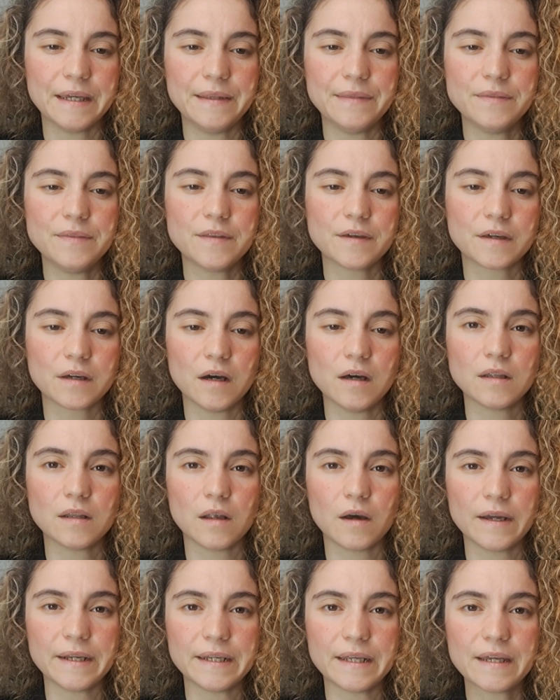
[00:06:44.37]
in the gut
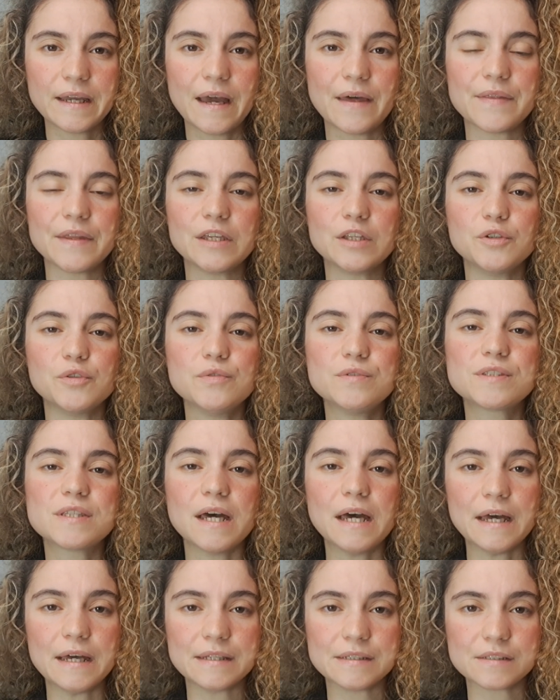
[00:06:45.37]
lining, and they use
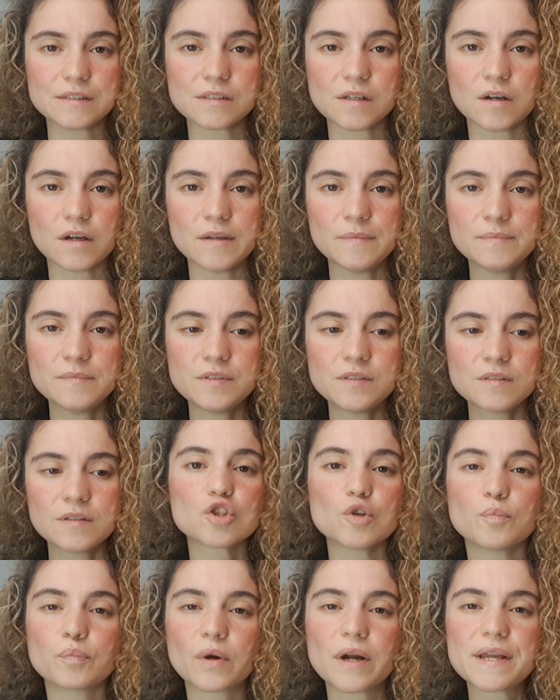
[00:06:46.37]
their enzymes
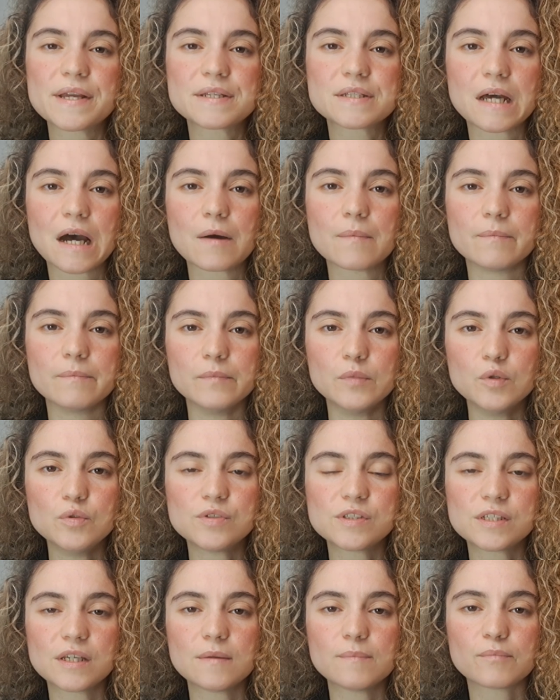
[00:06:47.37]
to break down
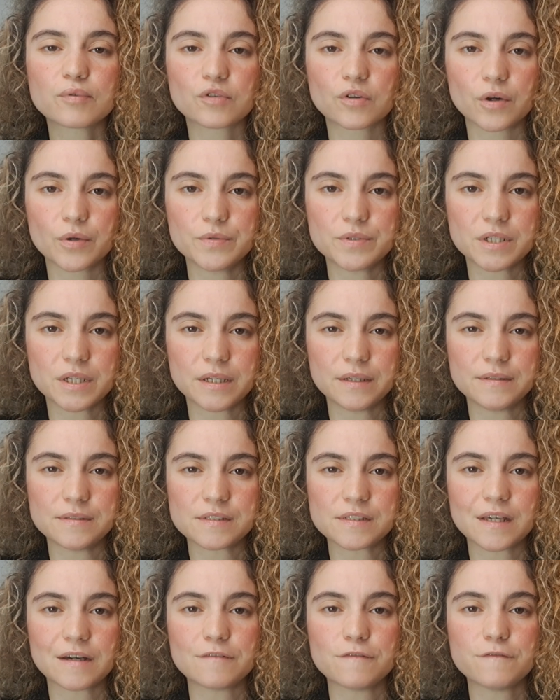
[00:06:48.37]
mucin
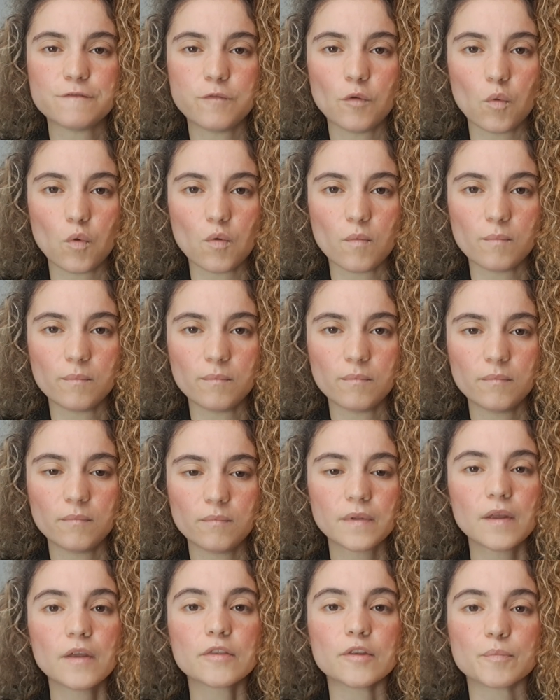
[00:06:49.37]
proteins that form
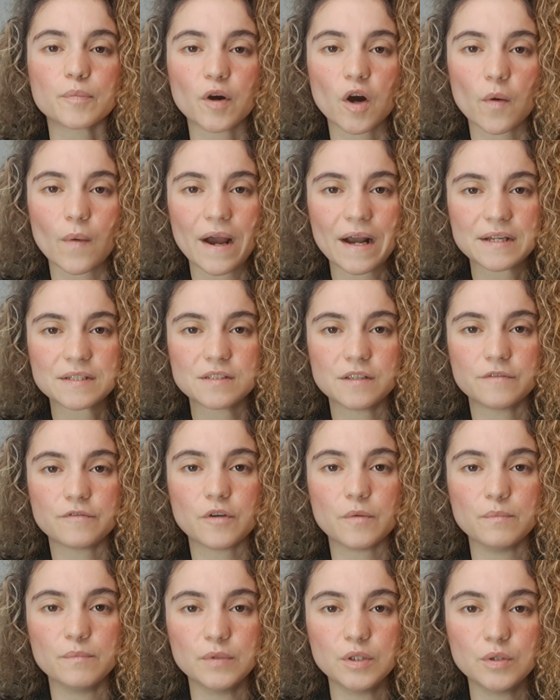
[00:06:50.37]
the
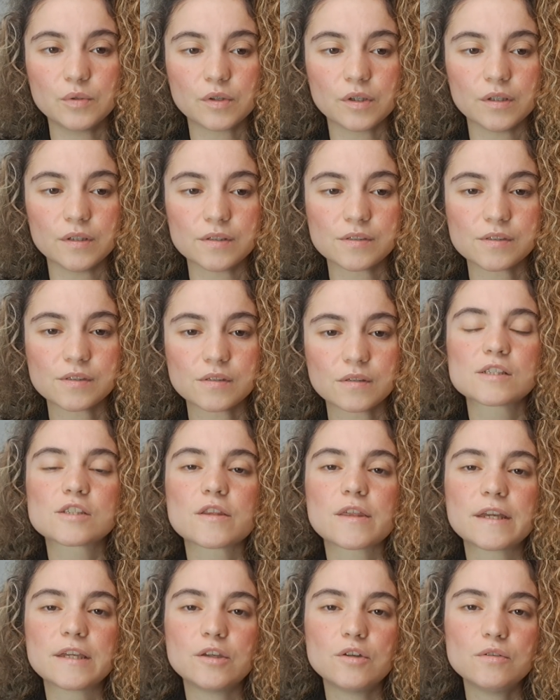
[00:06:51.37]
proactive mucus. So
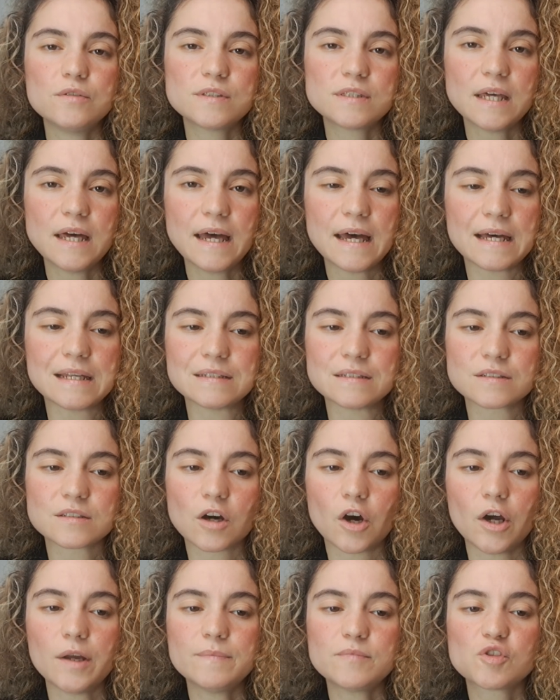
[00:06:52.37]
they use their
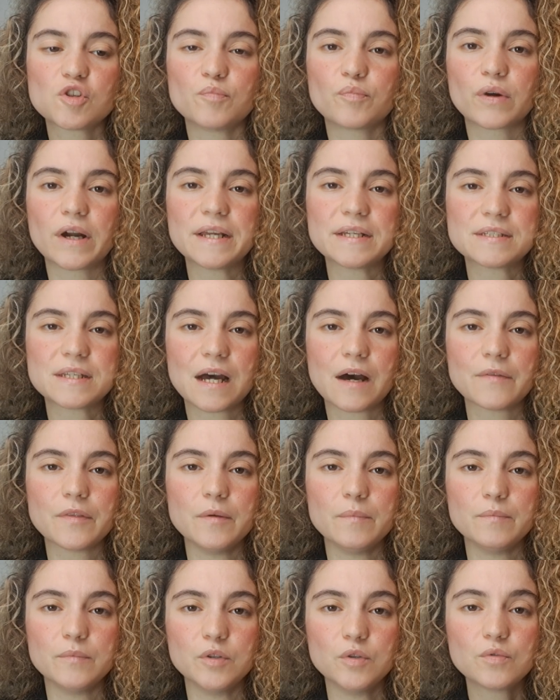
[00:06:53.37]
enzymes to break down the
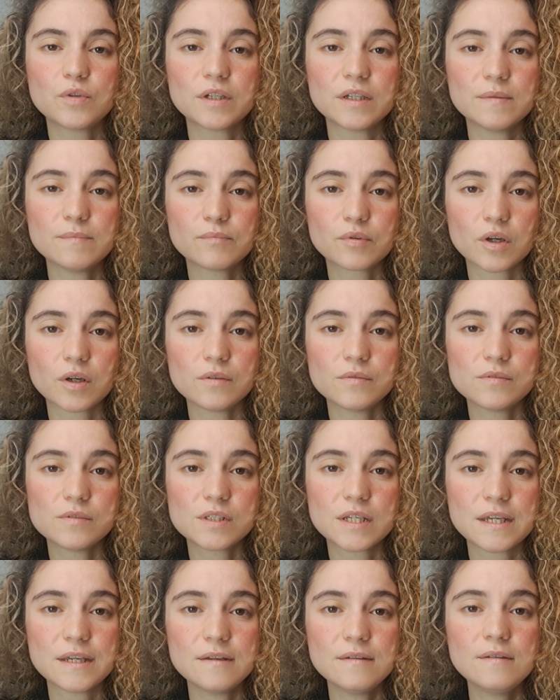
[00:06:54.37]
mucin
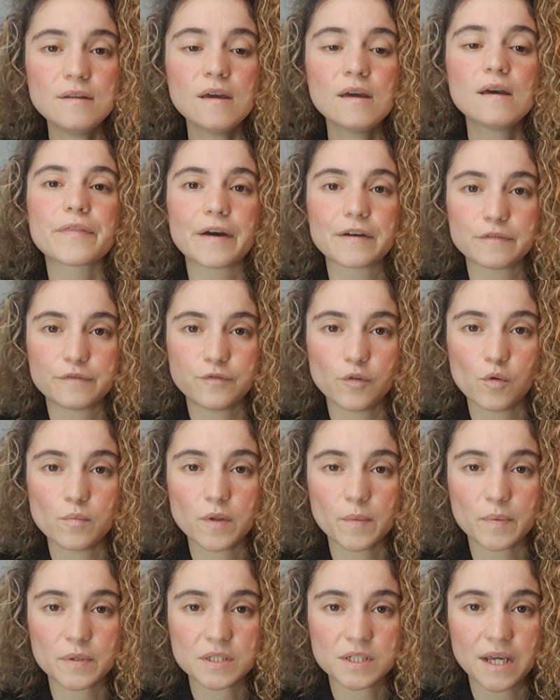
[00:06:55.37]
protein that form
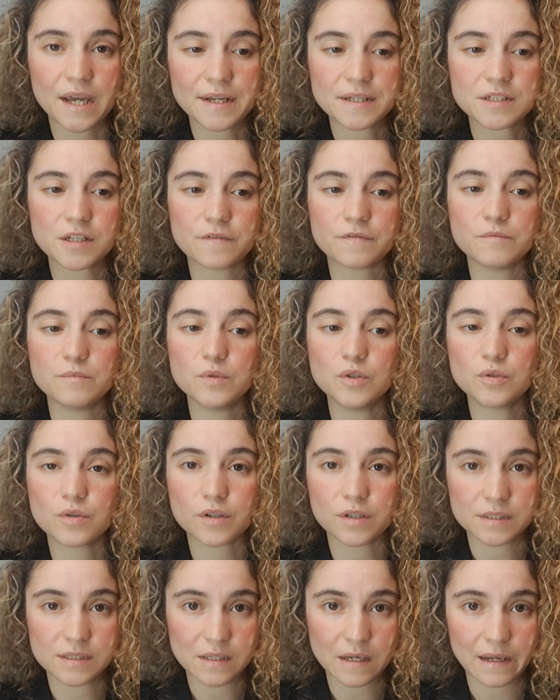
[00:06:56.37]
the protective
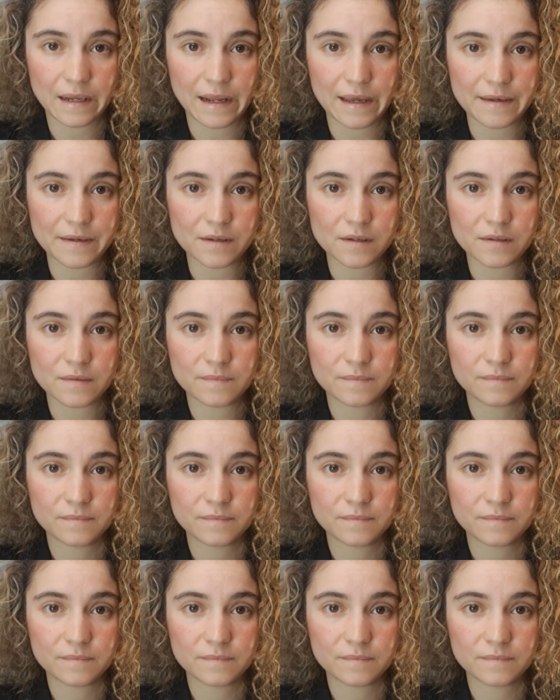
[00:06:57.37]
mucus layer.